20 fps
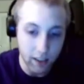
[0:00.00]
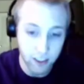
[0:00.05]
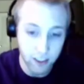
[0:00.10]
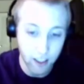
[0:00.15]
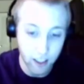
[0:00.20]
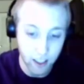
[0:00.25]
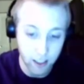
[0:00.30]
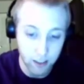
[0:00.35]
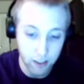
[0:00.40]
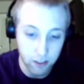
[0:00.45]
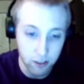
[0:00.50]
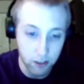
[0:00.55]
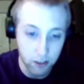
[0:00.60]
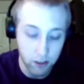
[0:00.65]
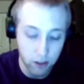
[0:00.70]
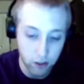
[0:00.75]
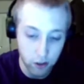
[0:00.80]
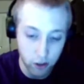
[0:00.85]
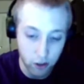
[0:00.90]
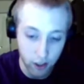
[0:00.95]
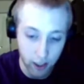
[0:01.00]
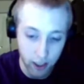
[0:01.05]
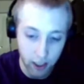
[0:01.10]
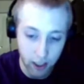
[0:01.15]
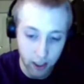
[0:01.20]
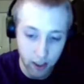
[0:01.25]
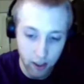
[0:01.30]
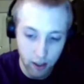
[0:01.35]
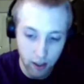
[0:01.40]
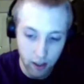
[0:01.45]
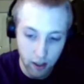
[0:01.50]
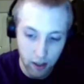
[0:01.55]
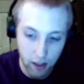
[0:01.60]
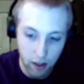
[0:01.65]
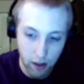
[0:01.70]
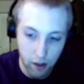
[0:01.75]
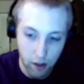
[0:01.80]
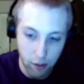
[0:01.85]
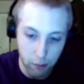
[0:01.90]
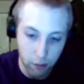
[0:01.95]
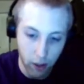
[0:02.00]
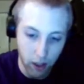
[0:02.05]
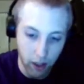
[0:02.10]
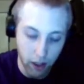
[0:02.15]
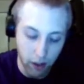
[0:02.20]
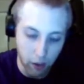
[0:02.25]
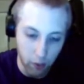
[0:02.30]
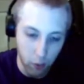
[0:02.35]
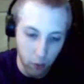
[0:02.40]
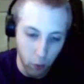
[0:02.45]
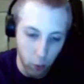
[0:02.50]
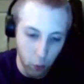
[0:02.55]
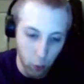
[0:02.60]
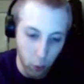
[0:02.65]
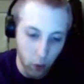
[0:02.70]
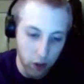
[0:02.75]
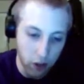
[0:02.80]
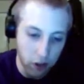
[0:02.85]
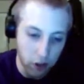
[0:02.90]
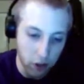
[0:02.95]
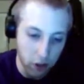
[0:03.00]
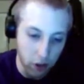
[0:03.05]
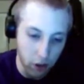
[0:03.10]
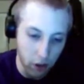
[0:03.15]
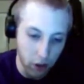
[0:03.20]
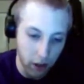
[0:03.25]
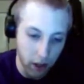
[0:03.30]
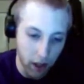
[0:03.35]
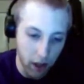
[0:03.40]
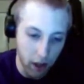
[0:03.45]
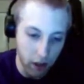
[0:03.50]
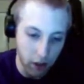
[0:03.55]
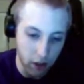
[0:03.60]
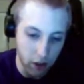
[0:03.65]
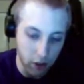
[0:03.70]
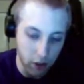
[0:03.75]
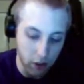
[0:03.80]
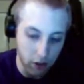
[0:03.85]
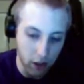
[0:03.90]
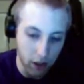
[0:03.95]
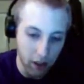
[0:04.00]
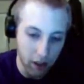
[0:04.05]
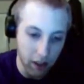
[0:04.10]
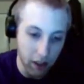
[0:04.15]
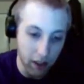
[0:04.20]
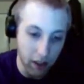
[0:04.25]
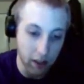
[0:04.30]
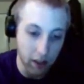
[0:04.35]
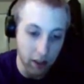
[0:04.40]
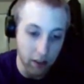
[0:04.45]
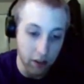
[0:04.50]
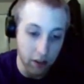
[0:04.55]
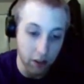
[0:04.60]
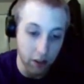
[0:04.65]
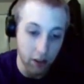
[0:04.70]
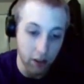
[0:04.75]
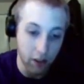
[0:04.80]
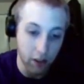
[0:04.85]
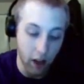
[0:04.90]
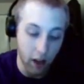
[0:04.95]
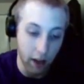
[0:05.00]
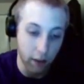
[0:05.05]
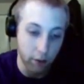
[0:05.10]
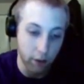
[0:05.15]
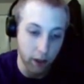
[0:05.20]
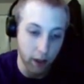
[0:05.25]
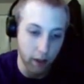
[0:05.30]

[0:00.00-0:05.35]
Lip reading: is tricky, but once you learn how to use it, it is an effective